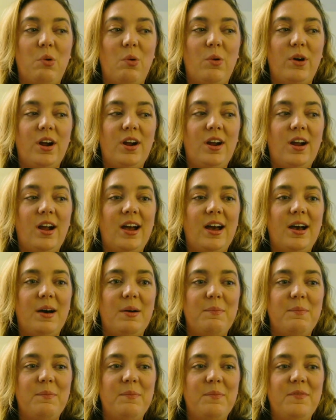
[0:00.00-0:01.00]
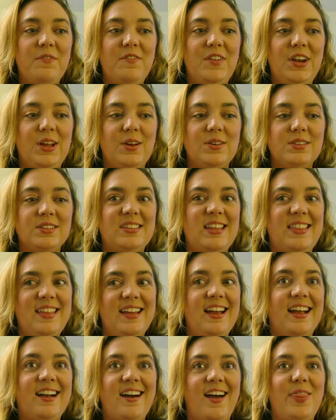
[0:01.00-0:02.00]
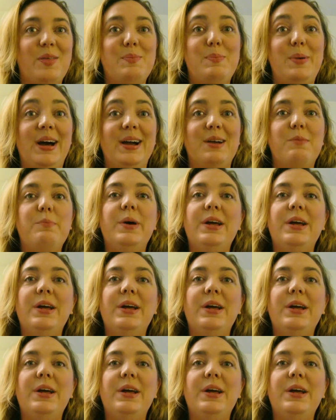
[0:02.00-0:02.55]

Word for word: more um, videos because I think I caught the bug.